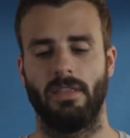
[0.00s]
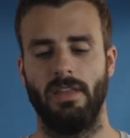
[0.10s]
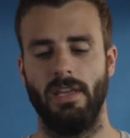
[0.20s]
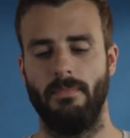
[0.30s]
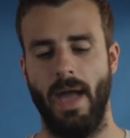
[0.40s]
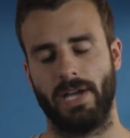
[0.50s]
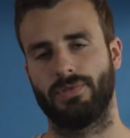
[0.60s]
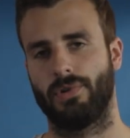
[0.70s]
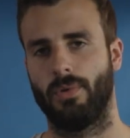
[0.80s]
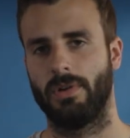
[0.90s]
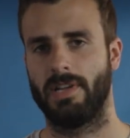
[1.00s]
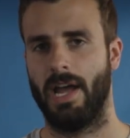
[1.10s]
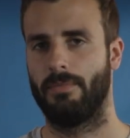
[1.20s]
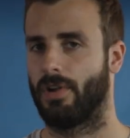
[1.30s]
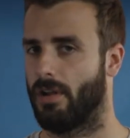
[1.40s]
the max record
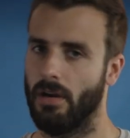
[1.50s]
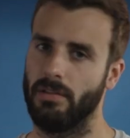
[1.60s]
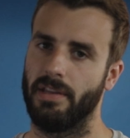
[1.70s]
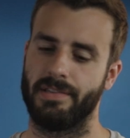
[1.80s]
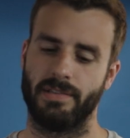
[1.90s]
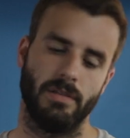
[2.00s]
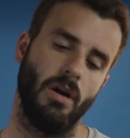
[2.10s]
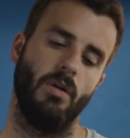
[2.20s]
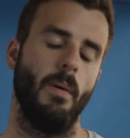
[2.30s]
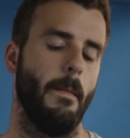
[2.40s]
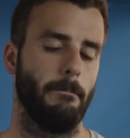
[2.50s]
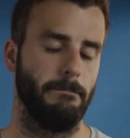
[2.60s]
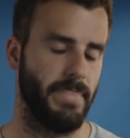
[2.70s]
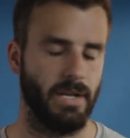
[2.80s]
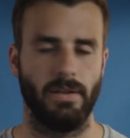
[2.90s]
time regardless, so
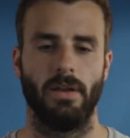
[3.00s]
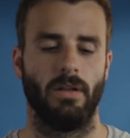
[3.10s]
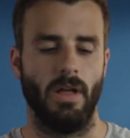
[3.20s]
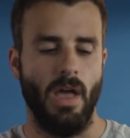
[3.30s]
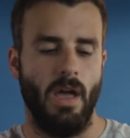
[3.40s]
big deal.